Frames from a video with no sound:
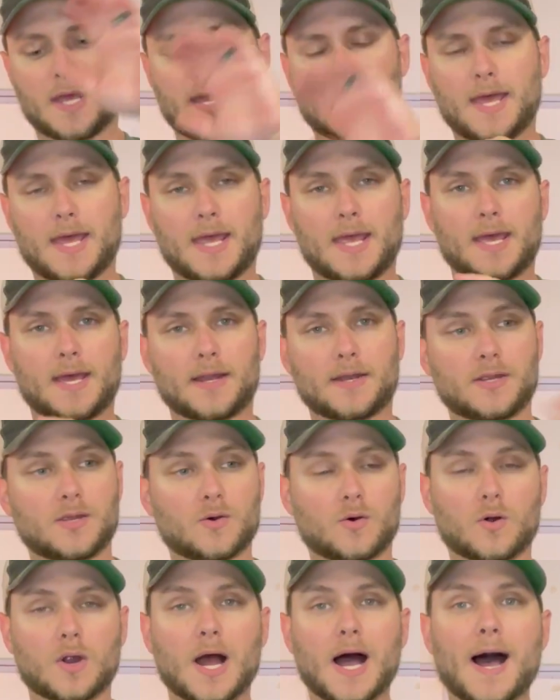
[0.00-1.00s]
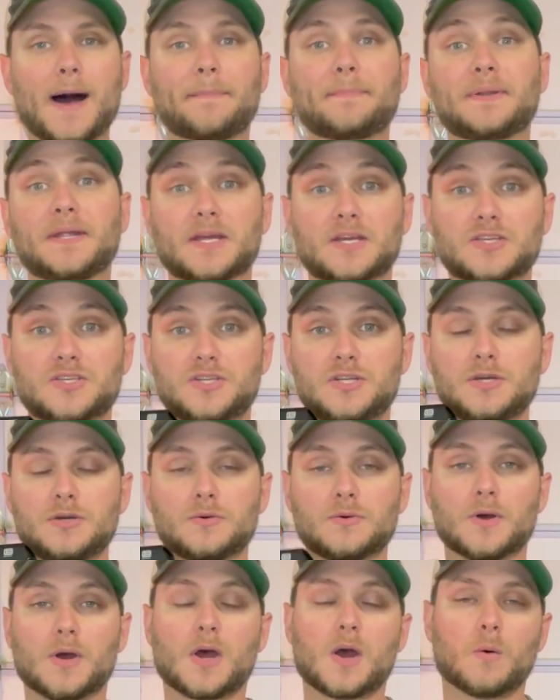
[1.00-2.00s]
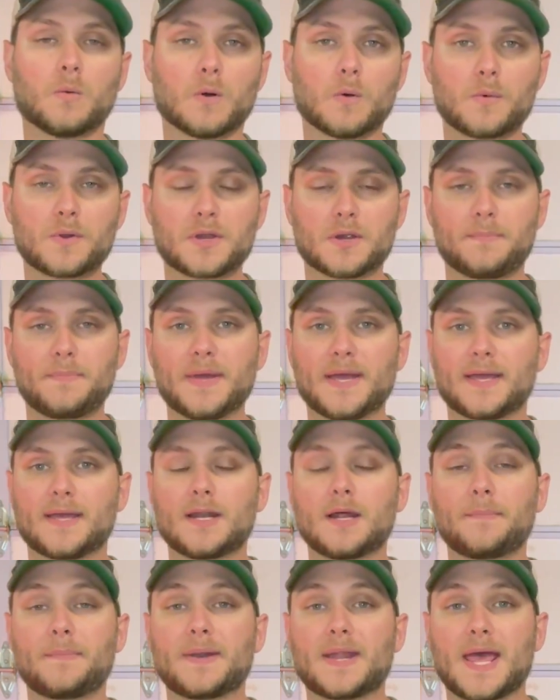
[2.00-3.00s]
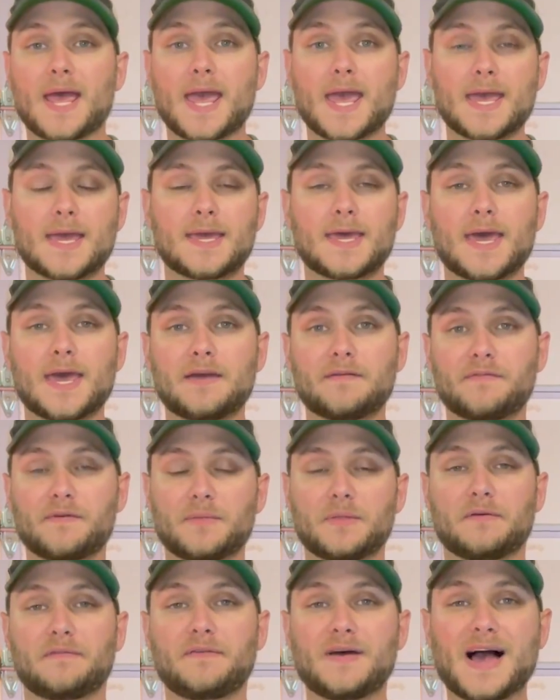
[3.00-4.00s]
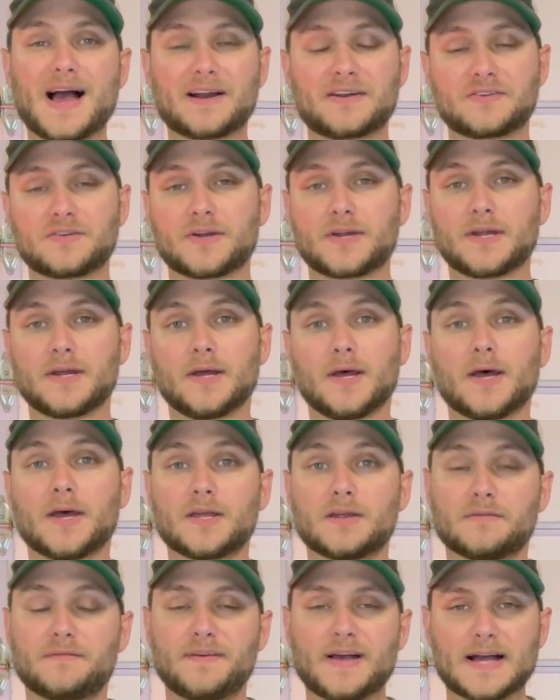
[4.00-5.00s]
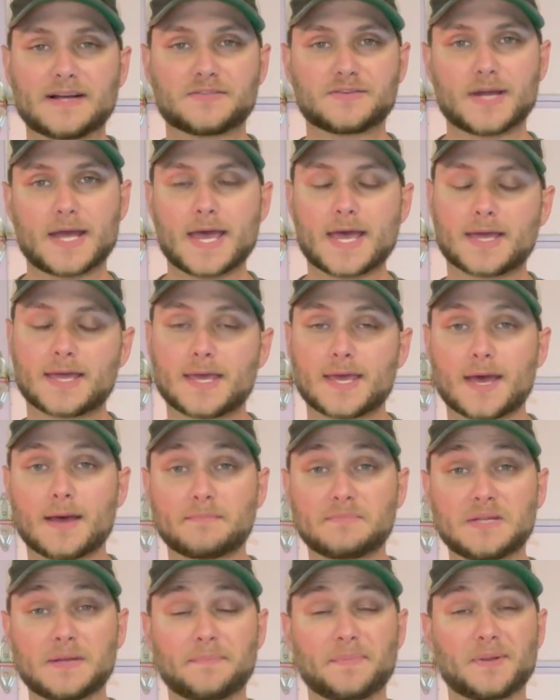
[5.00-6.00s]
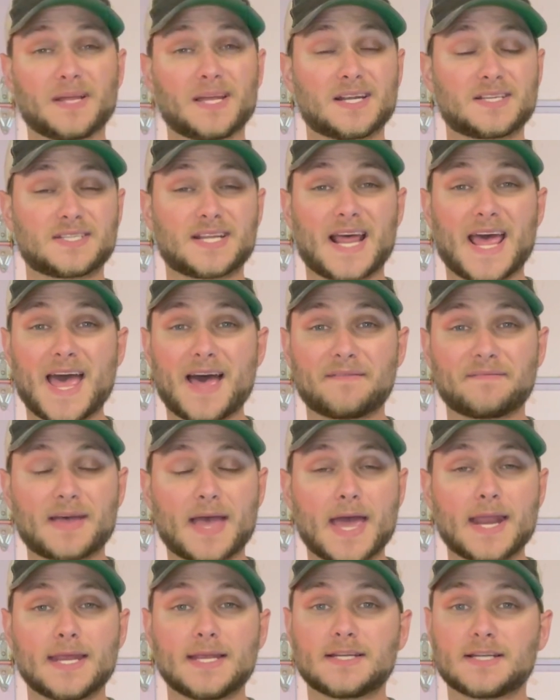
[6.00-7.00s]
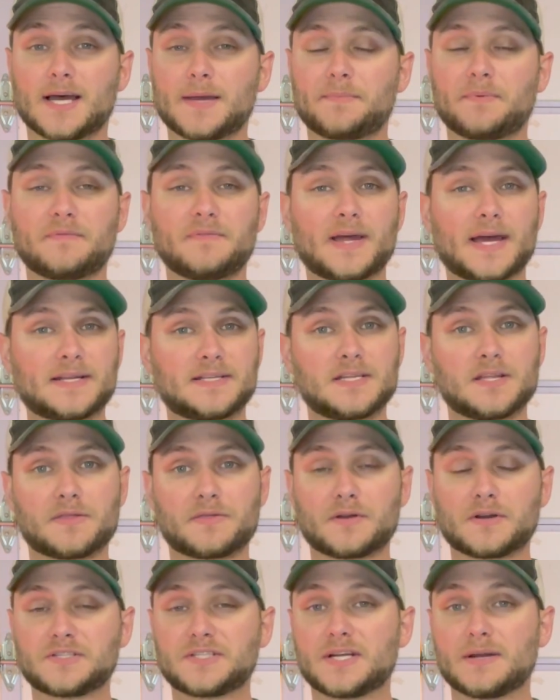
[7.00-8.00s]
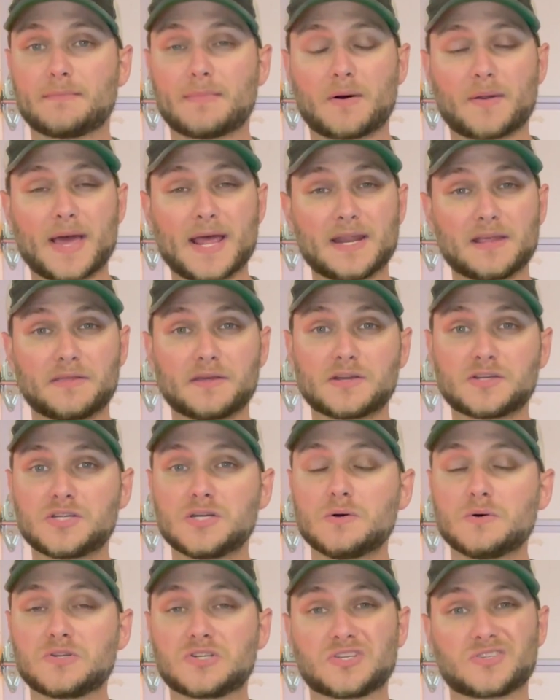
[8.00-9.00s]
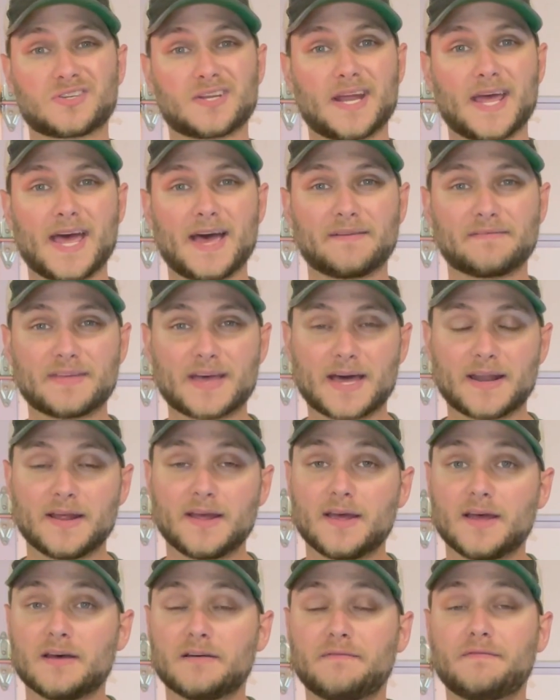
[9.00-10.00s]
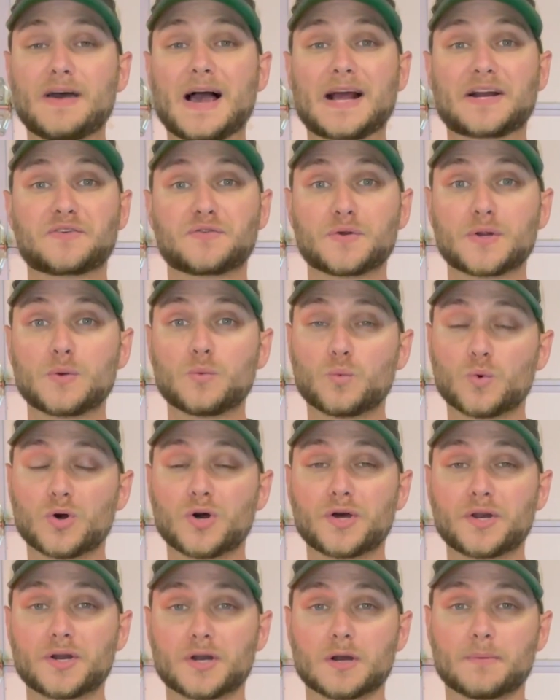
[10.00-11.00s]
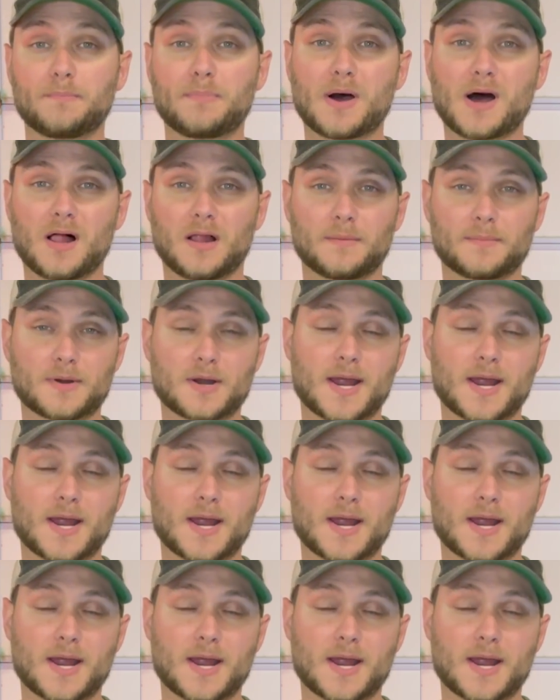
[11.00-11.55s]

and your optics to. Where when you're picking up an AK from the factory, your factory AKM typically doesn't have any type of 1913 to mount anything to it. It's just going to have that factory wood or polymer